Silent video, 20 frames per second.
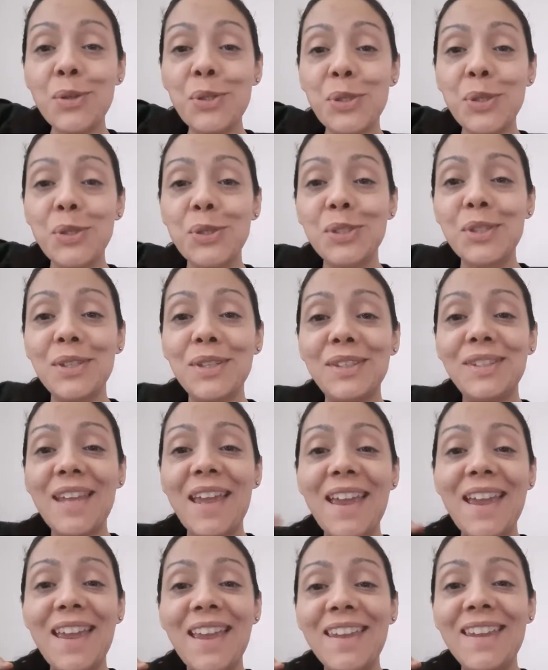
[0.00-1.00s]
So
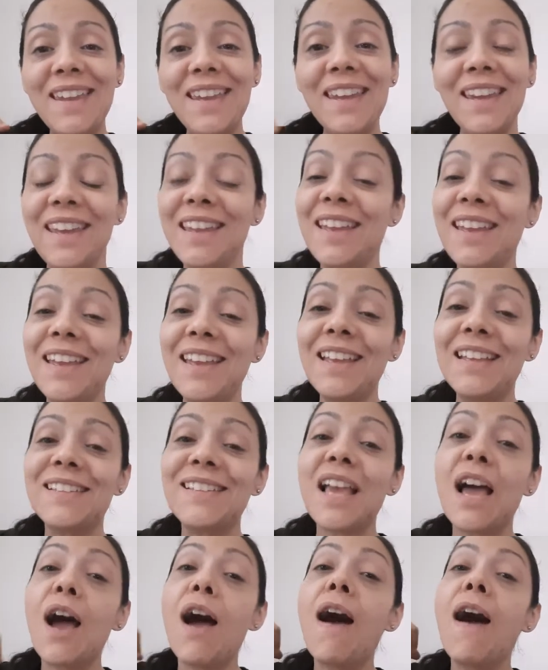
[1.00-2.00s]
today is
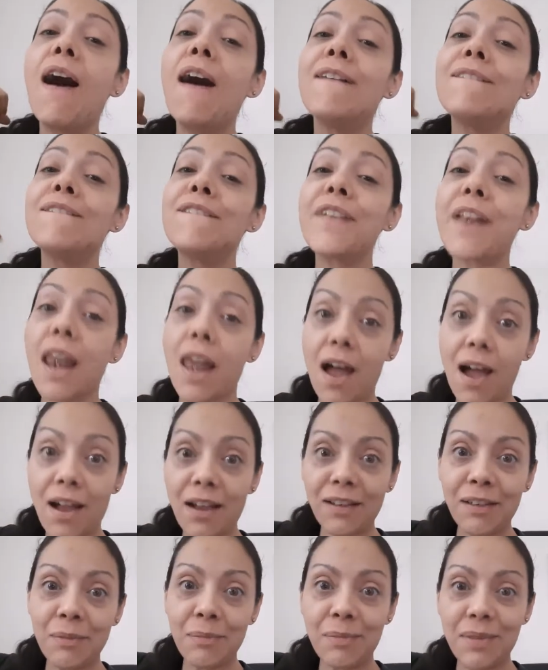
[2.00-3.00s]

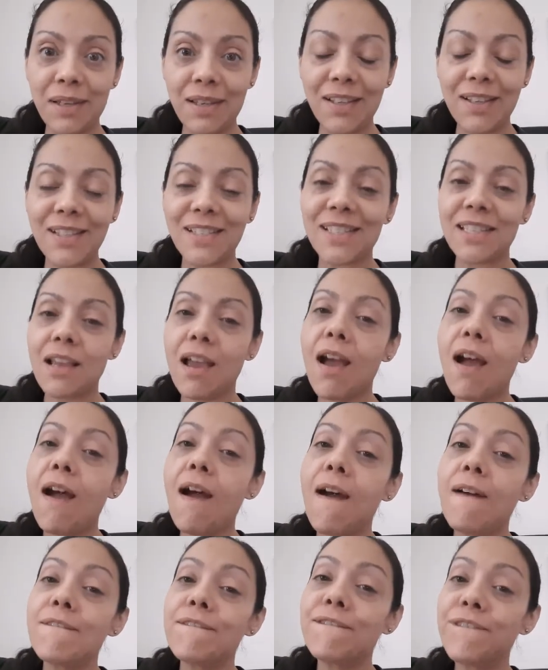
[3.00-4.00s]
Vlogmas
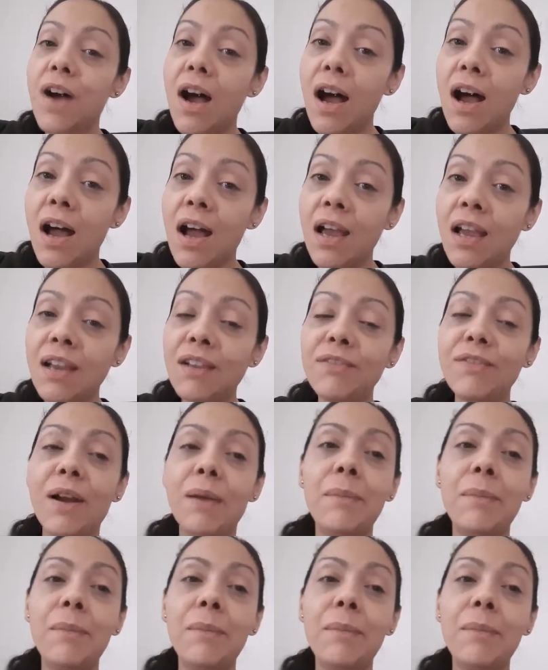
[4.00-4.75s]
5.